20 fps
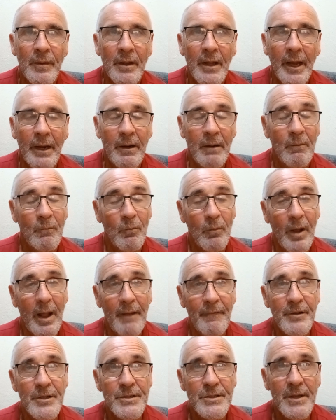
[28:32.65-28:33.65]
And
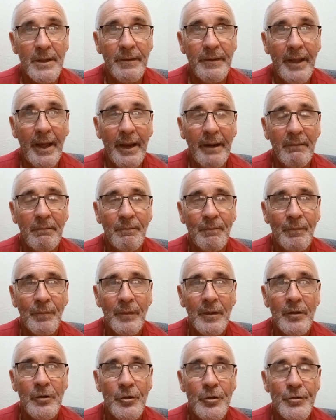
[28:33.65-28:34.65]
having said that,
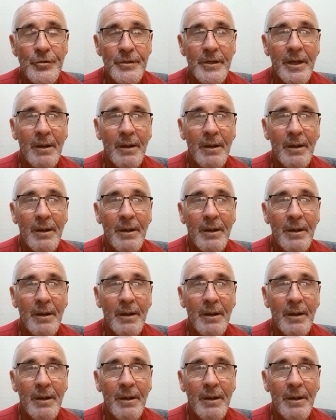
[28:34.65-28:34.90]
using